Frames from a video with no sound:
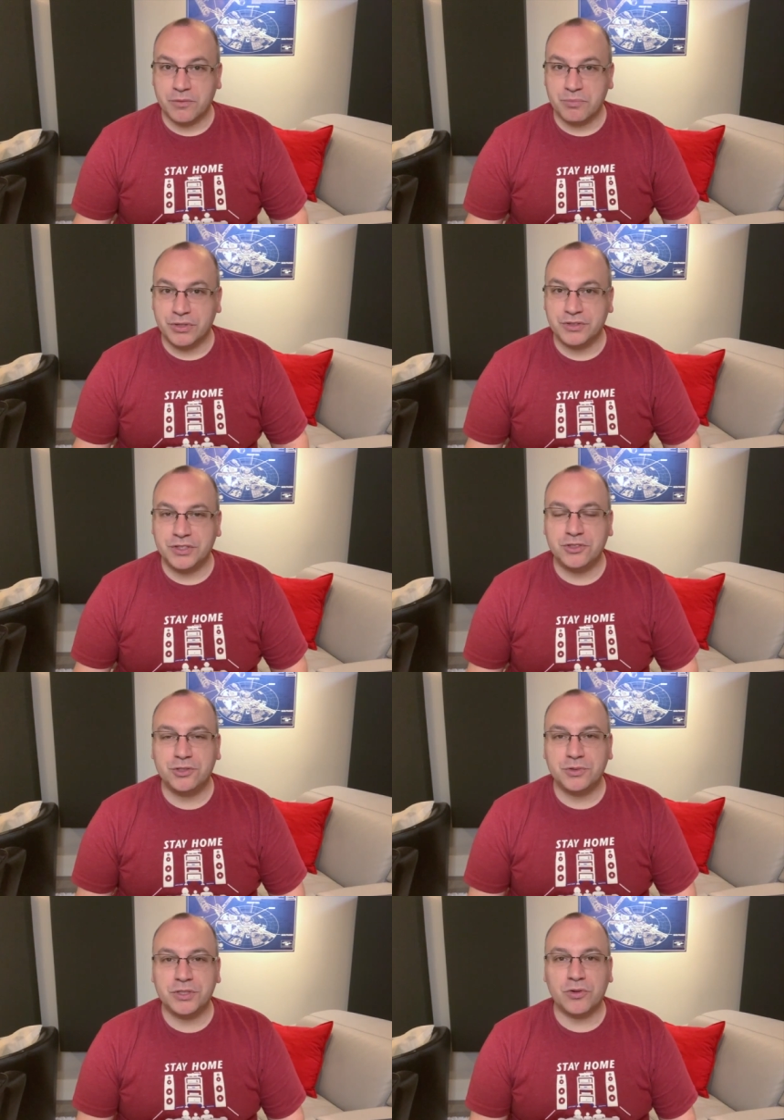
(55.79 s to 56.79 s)
built
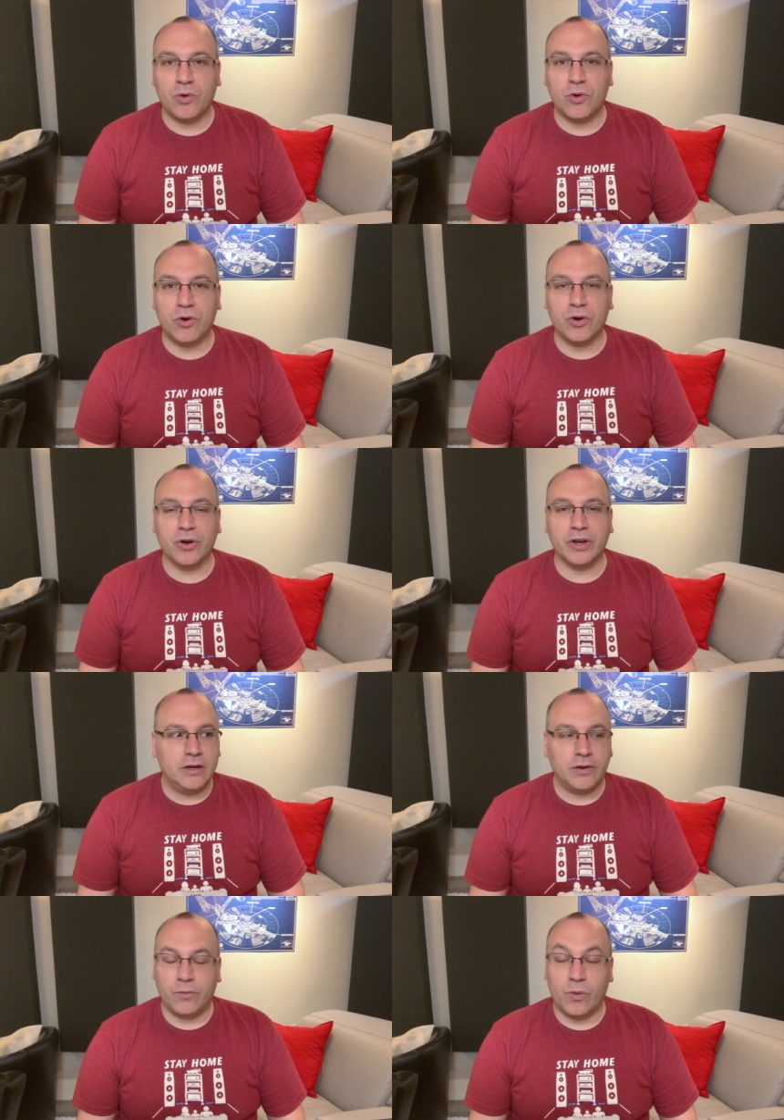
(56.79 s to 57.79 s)
into it or
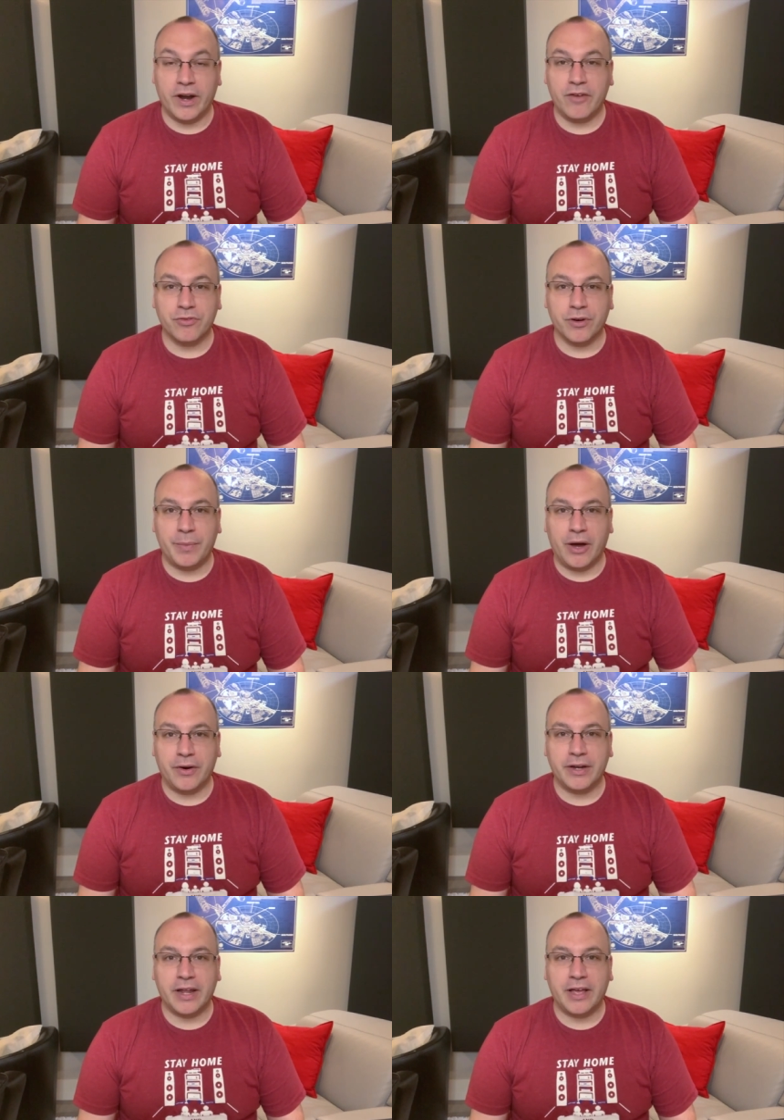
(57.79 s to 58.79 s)
whatever about
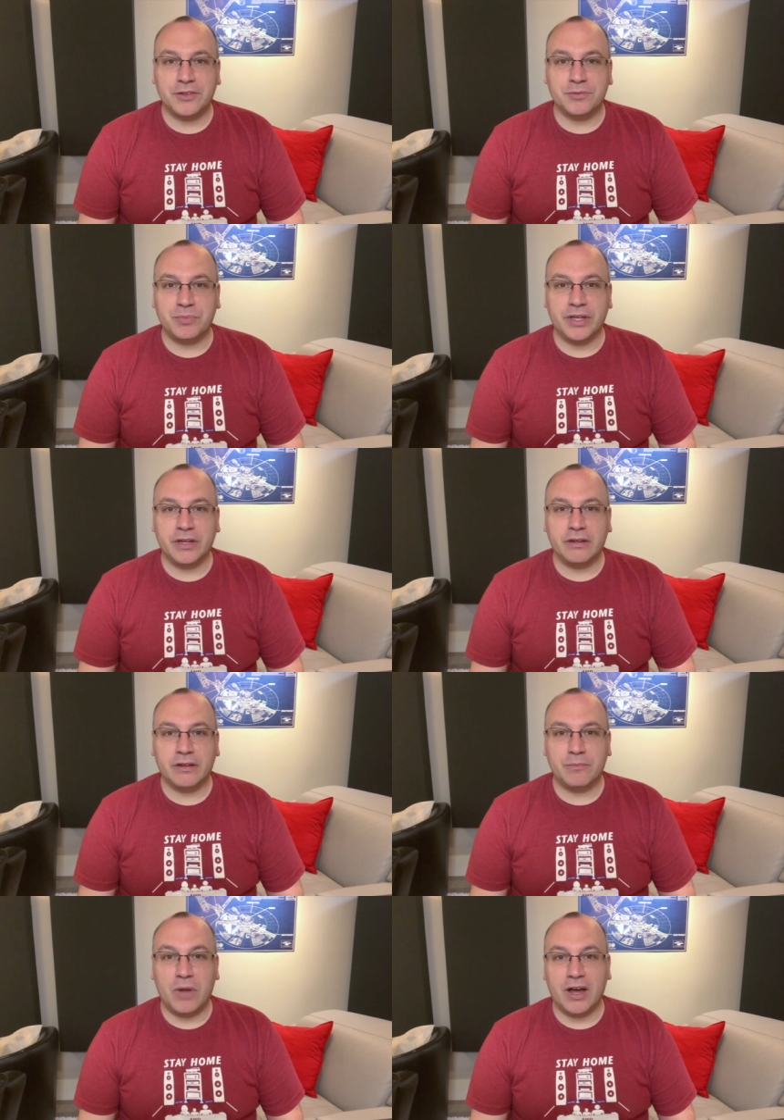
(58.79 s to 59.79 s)
it has been
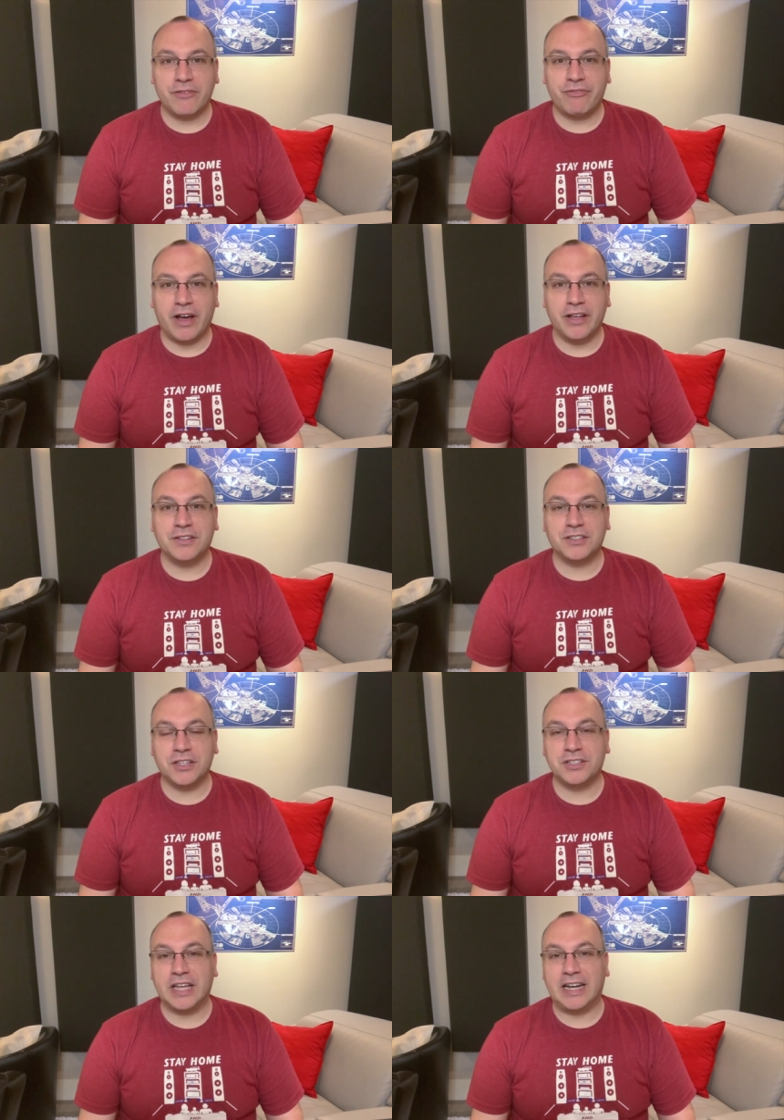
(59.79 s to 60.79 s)
modified
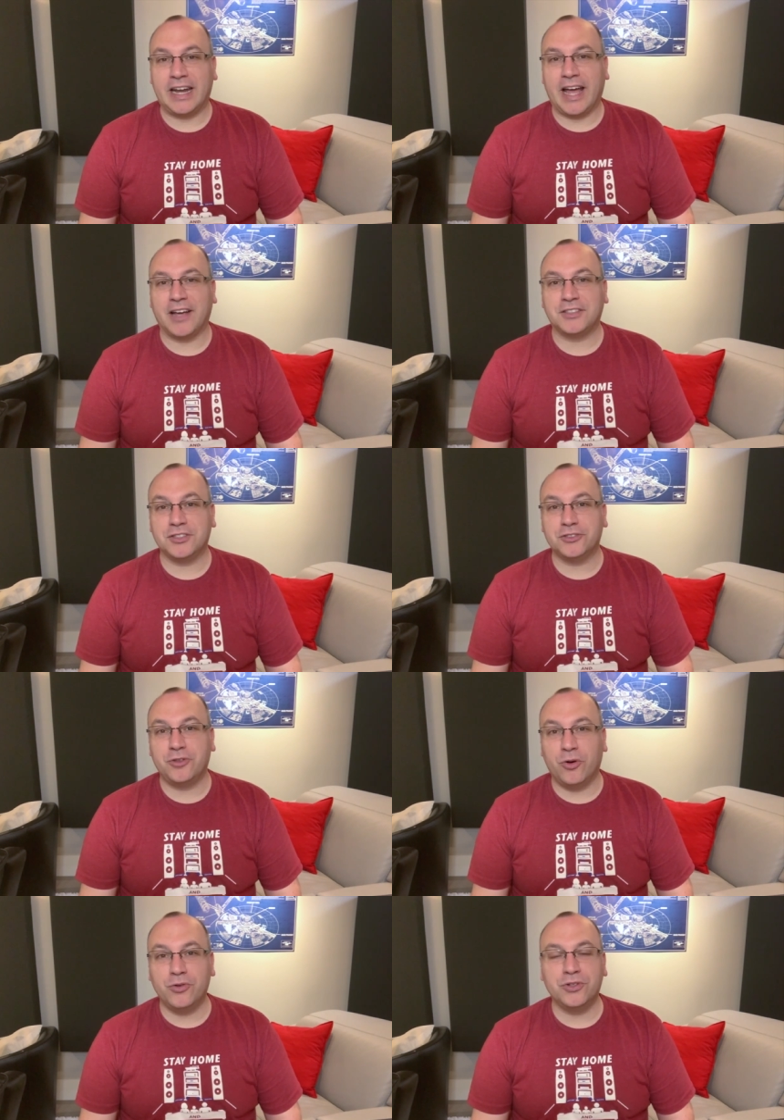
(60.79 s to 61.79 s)
such that it acts as a
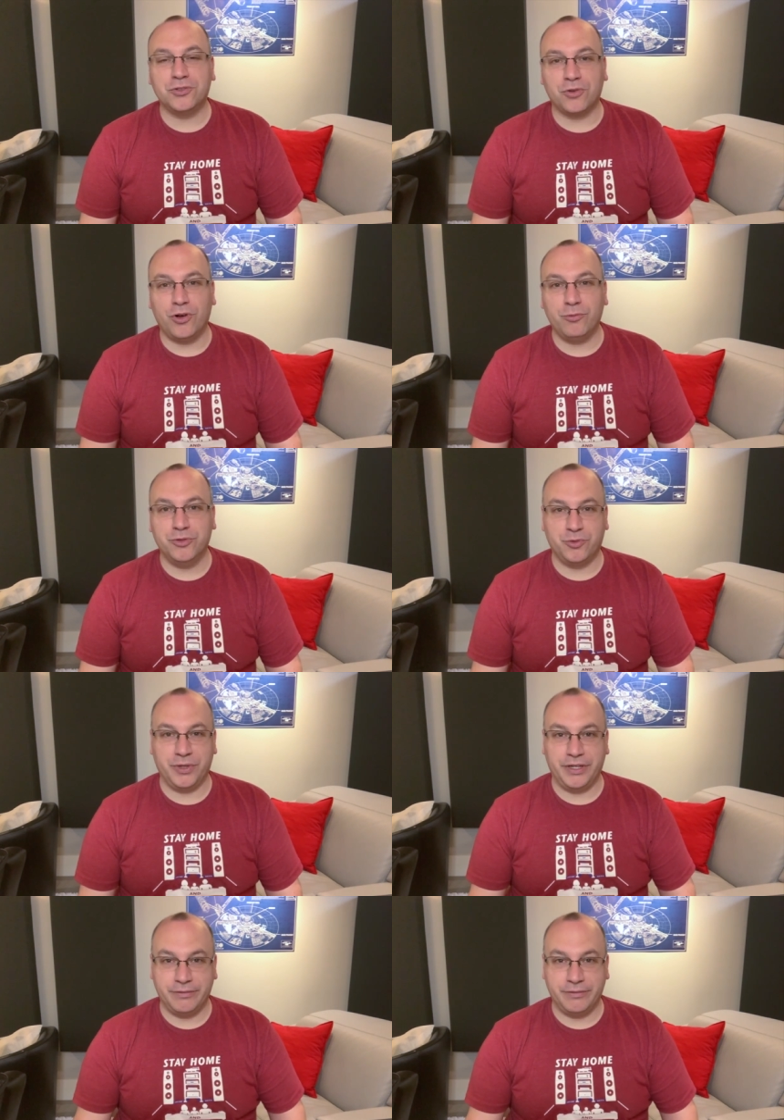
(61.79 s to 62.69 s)
tone control between